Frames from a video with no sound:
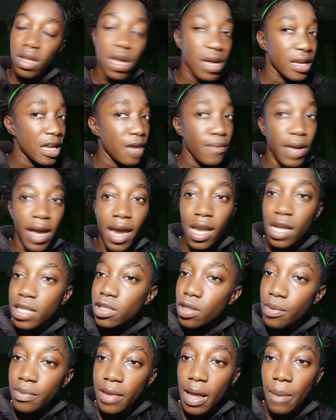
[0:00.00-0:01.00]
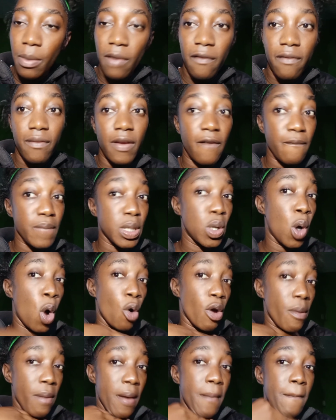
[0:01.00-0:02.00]
Then I get it sometime if I don't
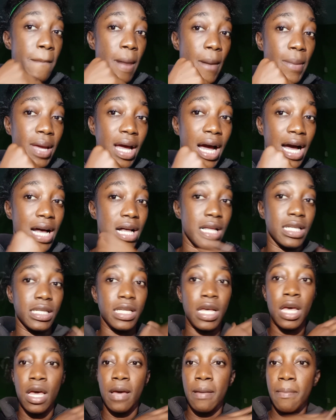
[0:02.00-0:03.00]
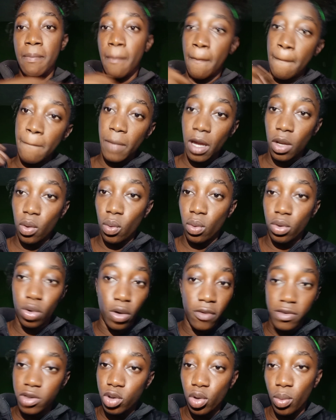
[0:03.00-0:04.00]
remember because I do
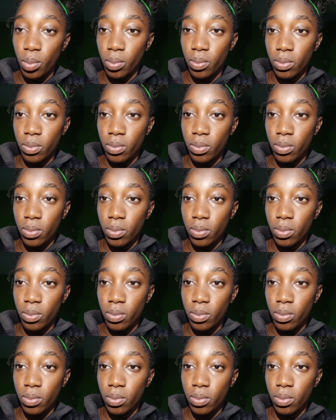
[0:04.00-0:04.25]
enough something.